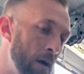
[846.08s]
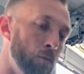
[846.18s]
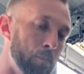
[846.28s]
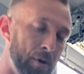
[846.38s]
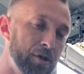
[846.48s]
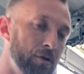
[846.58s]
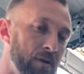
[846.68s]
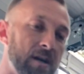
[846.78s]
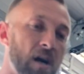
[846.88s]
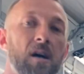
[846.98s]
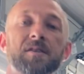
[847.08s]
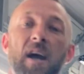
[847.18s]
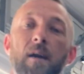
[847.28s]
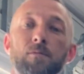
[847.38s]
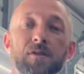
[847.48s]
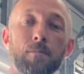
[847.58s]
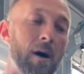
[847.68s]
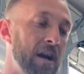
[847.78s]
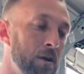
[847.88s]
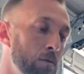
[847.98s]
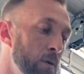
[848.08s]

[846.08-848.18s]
will put you in contact with somebody